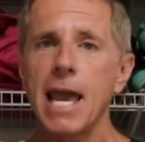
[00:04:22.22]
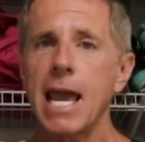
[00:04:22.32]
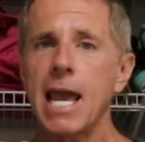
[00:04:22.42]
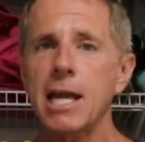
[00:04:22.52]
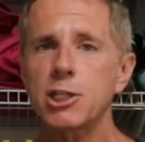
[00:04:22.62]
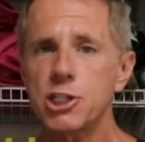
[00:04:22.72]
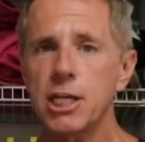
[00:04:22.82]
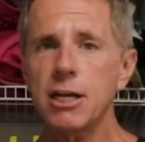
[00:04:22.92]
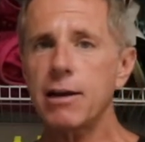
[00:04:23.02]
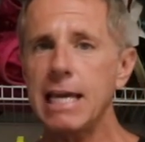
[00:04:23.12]
and
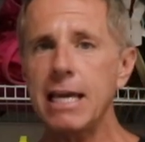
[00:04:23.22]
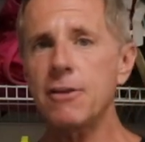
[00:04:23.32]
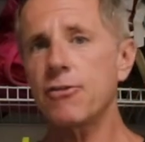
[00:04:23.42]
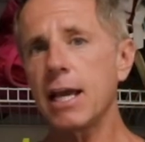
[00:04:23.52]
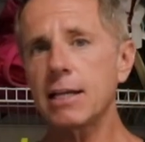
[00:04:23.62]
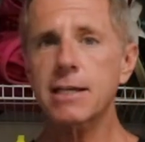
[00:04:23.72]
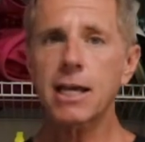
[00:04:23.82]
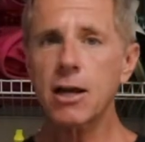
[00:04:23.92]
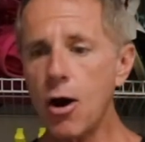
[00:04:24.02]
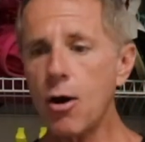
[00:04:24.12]
she or he thinks
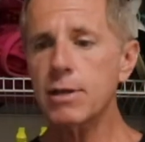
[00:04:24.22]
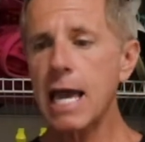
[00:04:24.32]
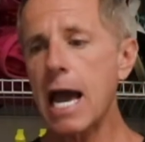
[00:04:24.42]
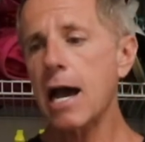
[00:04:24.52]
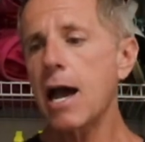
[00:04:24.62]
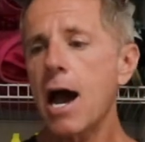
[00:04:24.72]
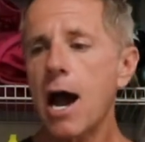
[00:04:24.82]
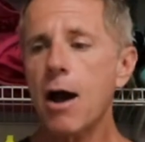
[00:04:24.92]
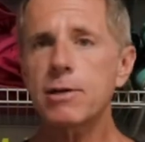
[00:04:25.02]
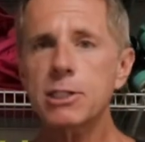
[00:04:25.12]
like, oh yeah,
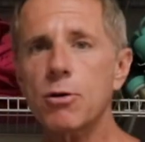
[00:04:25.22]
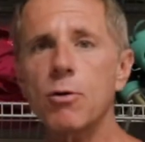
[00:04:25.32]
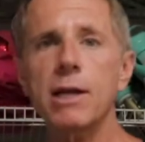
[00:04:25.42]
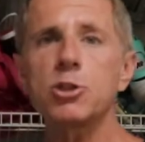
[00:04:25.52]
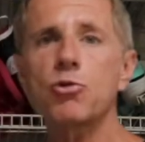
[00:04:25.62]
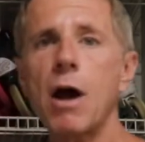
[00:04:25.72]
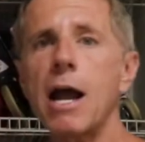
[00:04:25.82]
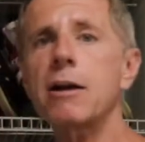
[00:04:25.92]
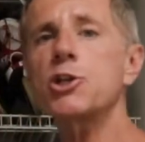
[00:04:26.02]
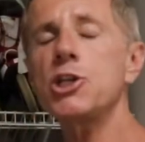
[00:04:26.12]
I always throw a
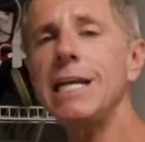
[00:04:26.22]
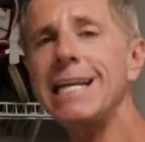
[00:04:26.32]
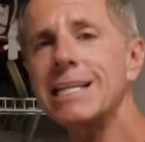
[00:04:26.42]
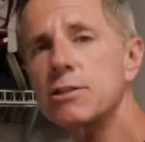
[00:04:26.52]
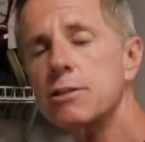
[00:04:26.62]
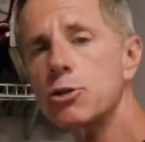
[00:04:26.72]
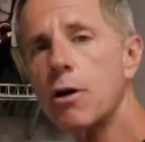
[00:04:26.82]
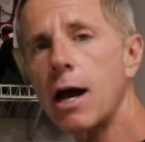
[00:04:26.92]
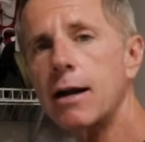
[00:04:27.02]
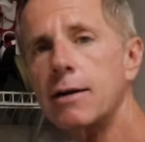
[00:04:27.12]
dryer sheet into the
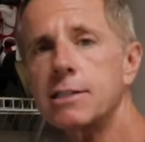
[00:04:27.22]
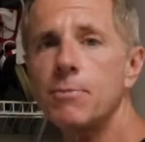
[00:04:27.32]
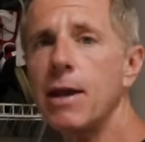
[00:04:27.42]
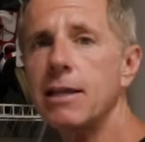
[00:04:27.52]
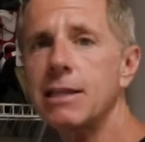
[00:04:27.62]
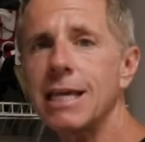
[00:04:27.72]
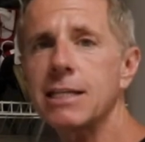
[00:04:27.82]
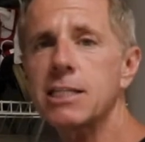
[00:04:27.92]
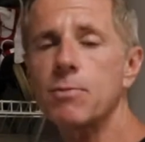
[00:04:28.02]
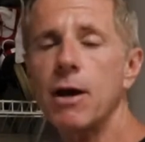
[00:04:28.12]
dryer to make
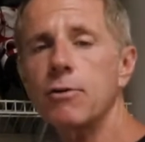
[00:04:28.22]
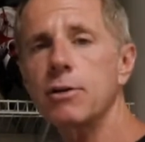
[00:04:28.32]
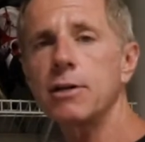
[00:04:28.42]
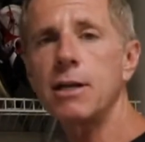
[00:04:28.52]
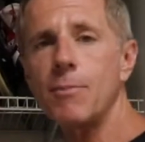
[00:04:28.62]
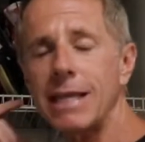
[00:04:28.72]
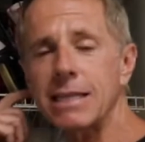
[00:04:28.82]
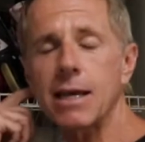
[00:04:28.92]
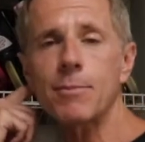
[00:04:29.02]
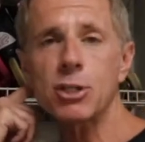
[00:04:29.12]
things smell good and make
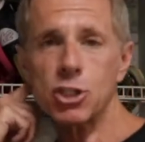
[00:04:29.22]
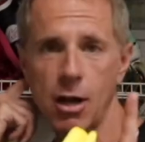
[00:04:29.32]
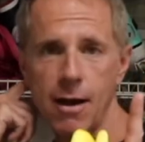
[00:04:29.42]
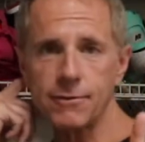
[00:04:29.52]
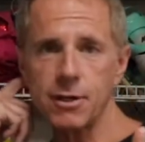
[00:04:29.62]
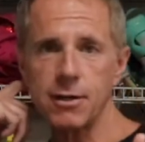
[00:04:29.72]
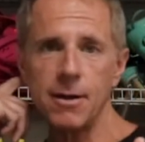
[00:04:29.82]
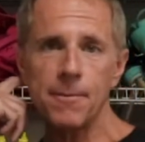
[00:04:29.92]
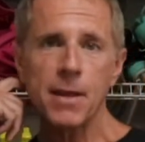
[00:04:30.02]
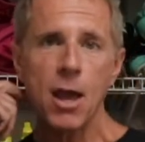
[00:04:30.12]
them softer
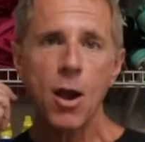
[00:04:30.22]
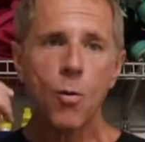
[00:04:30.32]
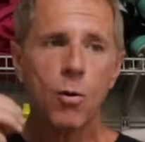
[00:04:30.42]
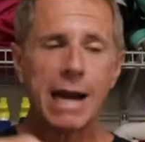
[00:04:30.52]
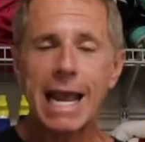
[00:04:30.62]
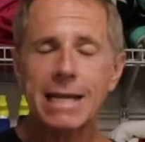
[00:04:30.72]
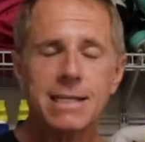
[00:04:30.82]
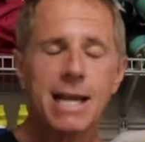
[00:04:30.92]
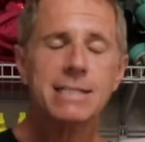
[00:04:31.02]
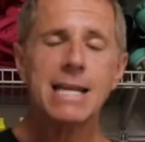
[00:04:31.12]
or
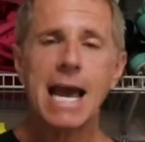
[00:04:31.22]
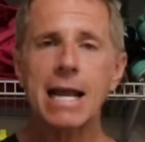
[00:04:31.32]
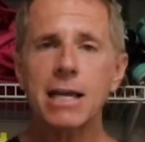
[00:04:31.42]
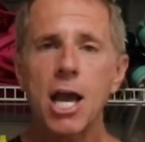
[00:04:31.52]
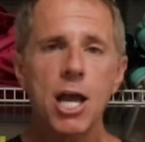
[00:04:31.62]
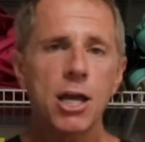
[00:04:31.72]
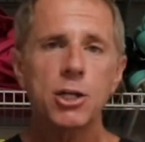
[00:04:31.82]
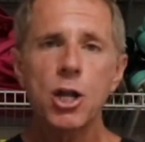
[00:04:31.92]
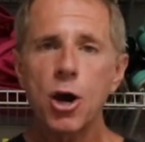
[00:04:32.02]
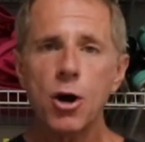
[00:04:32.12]
anti-static.
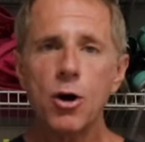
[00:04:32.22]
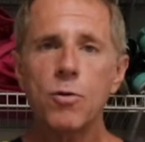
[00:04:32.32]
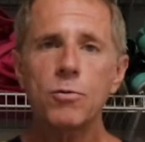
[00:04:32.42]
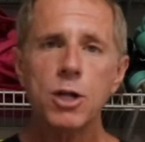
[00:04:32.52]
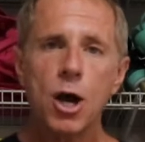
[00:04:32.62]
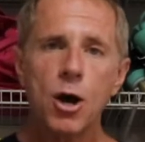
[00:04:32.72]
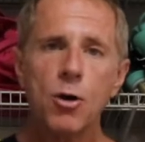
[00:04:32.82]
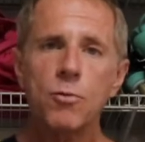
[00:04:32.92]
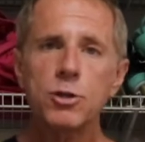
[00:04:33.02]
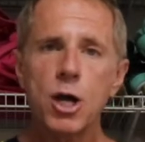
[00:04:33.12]
No,
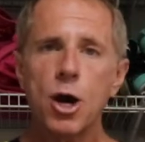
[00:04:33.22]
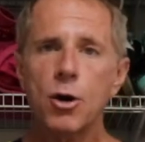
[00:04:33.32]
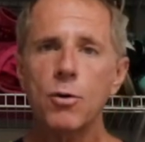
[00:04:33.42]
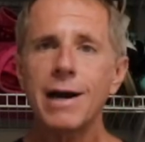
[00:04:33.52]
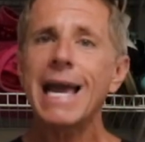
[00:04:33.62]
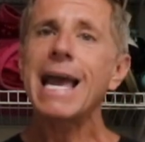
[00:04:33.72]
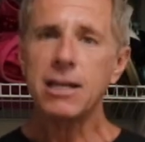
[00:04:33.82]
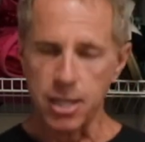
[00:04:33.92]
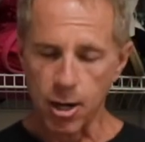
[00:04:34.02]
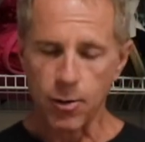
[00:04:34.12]
no, no,
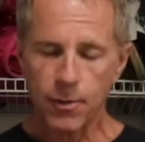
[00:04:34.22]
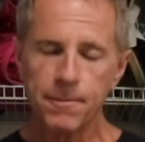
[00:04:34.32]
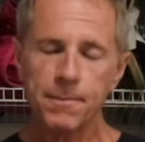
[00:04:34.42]
and no.